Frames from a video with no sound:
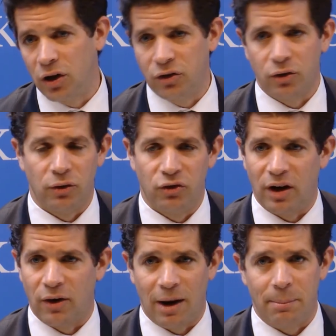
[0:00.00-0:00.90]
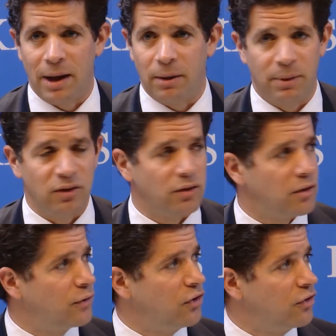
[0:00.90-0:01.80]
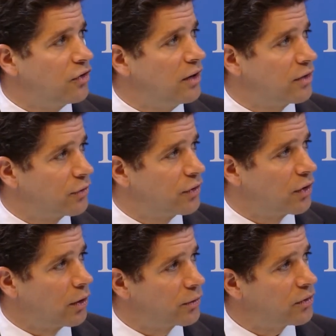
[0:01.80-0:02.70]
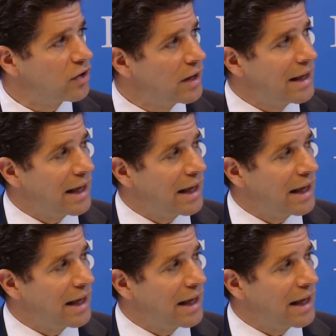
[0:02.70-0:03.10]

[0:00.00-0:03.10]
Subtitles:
to generate better business efficiencies and results.